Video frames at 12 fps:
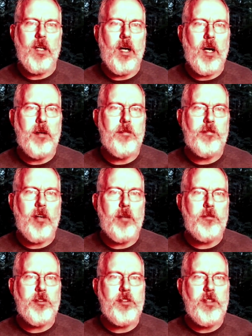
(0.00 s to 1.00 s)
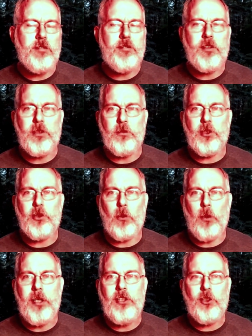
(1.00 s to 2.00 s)
I've I've received some
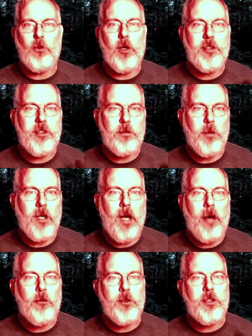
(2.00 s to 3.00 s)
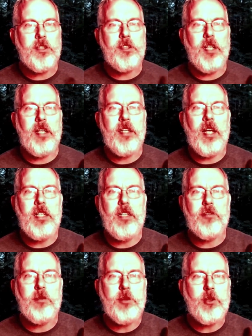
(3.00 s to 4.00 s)
strange ones, but I wouldn't say that any
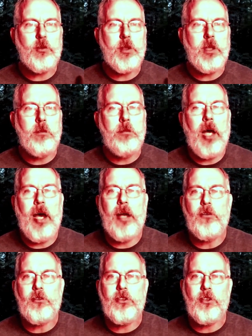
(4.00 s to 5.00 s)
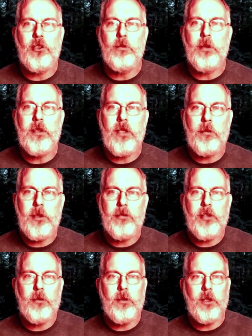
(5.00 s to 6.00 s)
of them is really bad or stupid. I mean, if
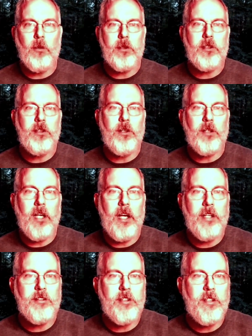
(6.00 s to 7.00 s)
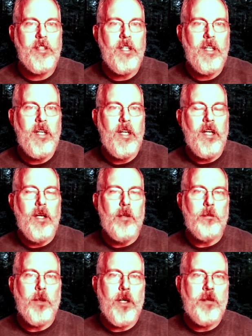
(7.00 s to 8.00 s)
they really want to know the answer,
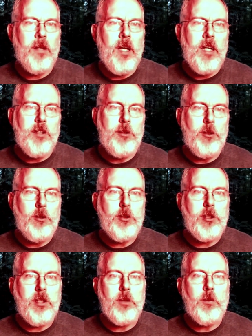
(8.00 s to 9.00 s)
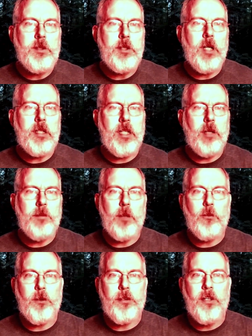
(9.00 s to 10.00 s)
but usually when you come
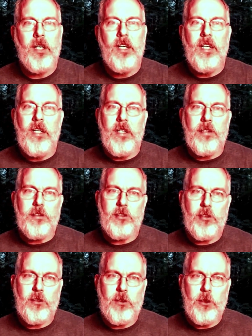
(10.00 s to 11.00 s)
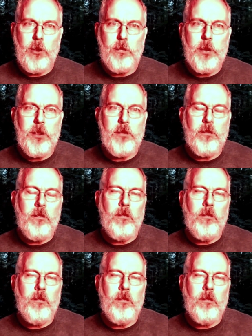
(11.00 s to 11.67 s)
up with stupid